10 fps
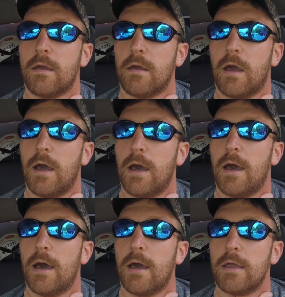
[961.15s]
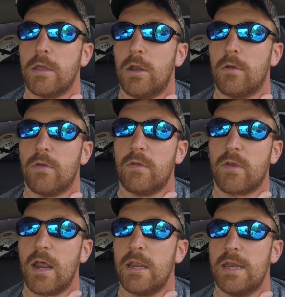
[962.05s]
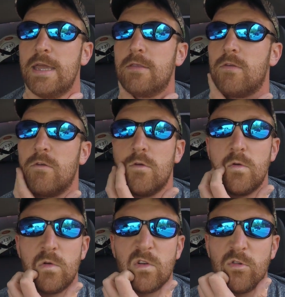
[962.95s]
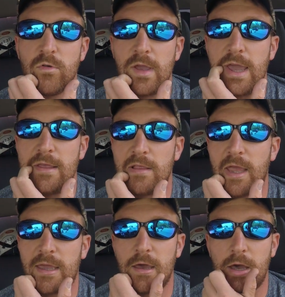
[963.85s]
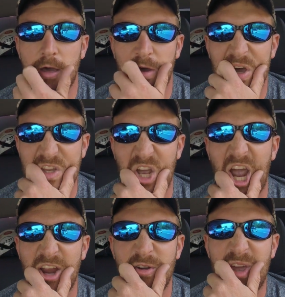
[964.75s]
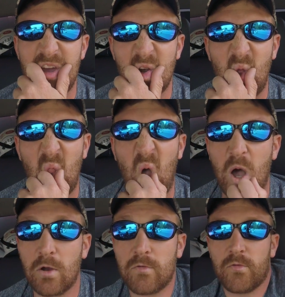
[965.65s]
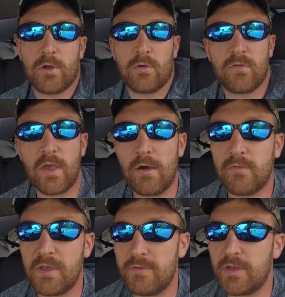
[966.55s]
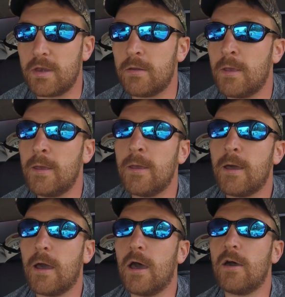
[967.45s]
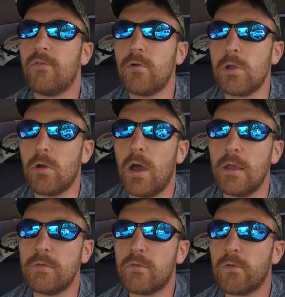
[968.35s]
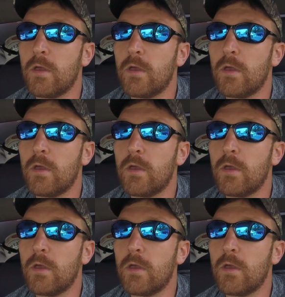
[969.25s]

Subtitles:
You know, it's kind of neat to create like a diary or a log for yourself, even for your hunts,